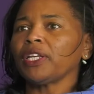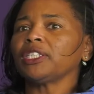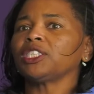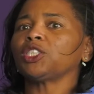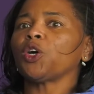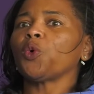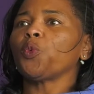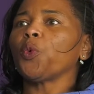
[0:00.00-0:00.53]

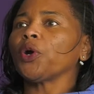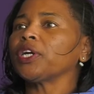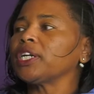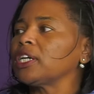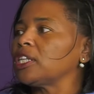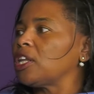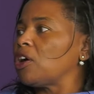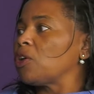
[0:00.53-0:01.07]
So
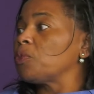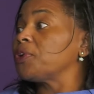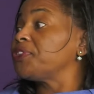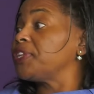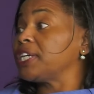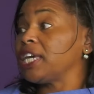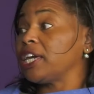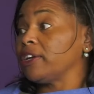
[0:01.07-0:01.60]
working along with
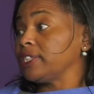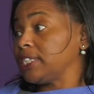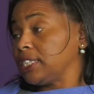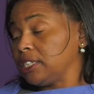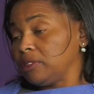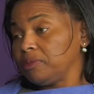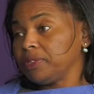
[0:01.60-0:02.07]
the care team,